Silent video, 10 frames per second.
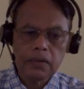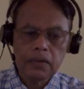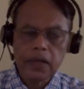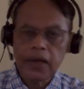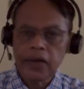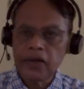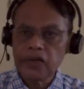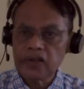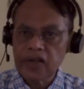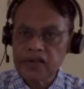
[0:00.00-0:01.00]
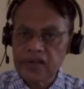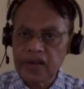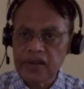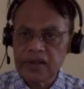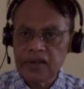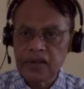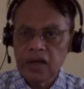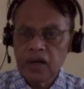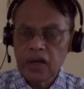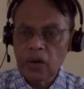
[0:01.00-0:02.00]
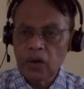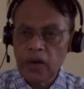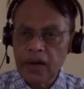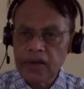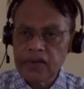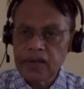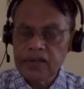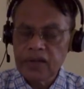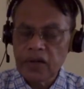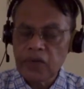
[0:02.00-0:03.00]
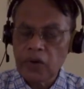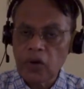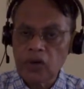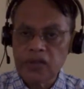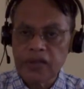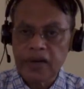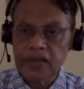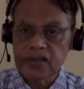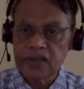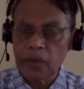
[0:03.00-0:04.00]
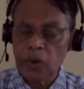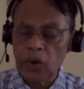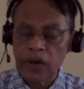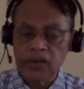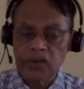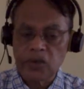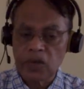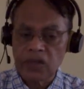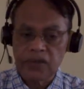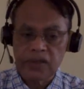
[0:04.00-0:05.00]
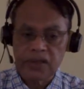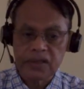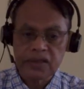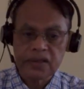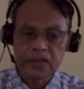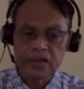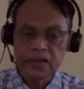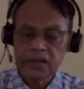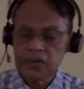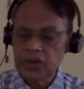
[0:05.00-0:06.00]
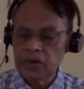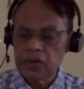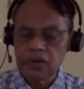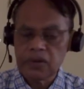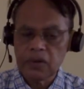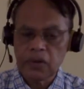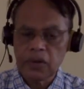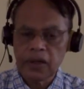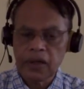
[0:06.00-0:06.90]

NSAIDs, excellent. Not only NSAIDs, nephrotoxic drugs, aminoglycosides, whatever it is. Very good. Okay.